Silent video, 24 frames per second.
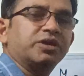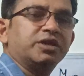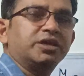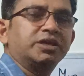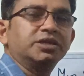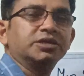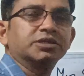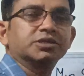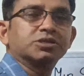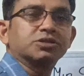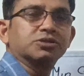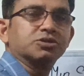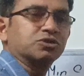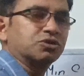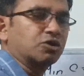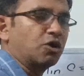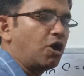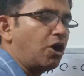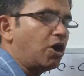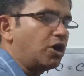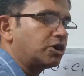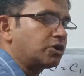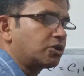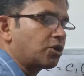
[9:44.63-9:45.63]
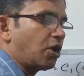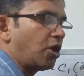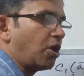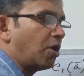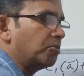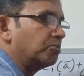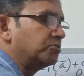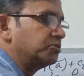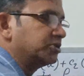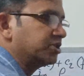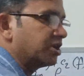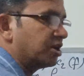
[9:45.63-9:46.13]
is not
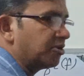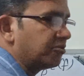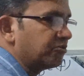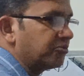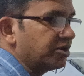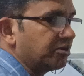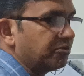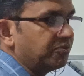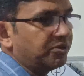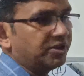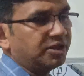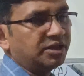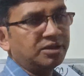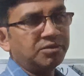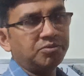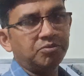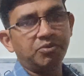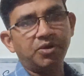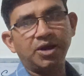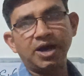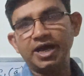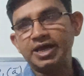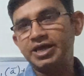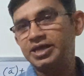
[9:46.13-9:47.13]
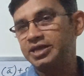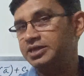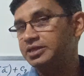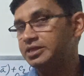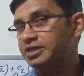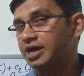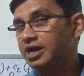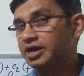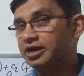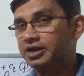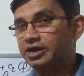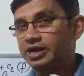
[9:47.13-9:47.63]
observable by
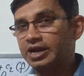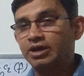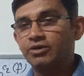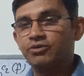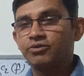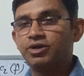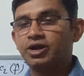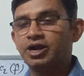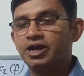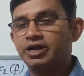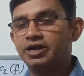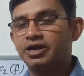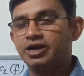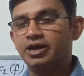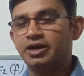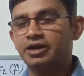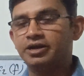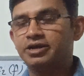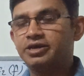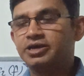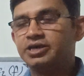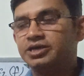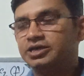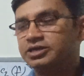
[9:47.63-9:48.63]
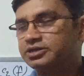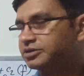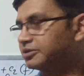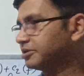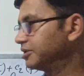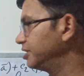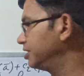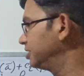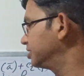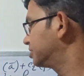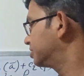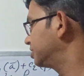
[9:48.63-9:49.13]
the regulator. So
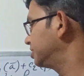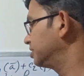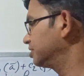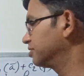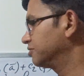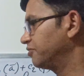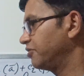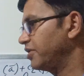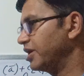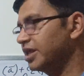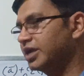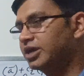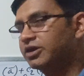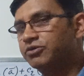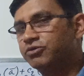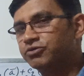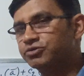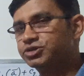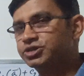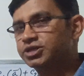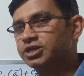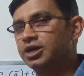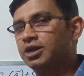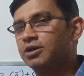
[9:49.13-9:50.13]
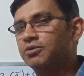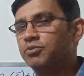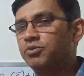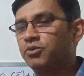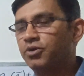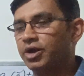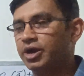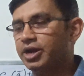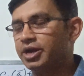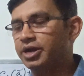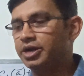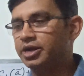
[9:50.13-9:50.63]
this is very crucial
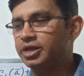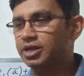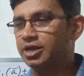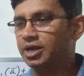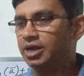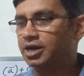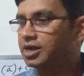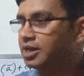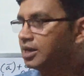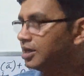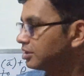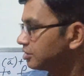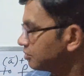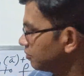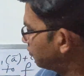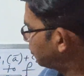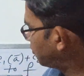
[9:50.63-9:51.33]
point here. So